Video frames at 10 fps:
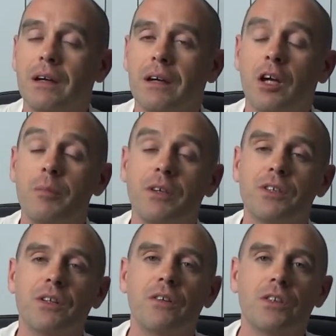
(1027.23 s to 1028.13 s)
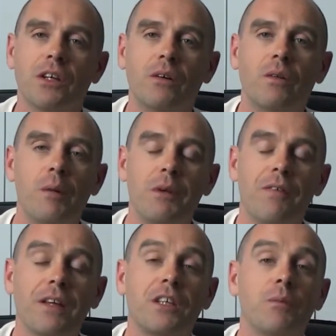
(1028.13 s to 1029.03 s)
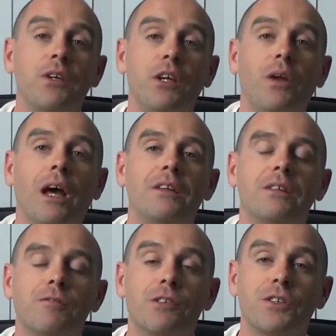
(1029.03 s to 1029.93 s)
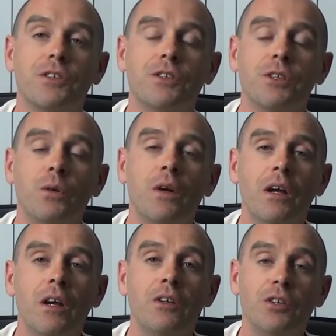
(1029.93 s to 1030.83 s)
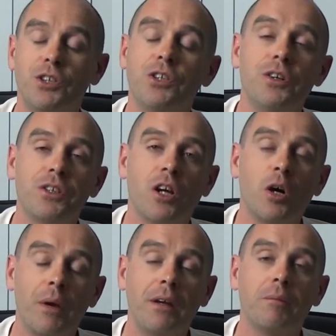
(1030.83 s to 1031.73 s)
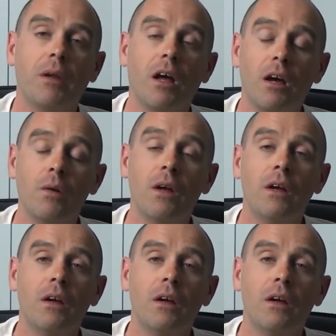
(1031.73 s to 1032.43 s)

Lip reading: coming soon. So if that's something you'd like for us to do, just shoot us a comment below,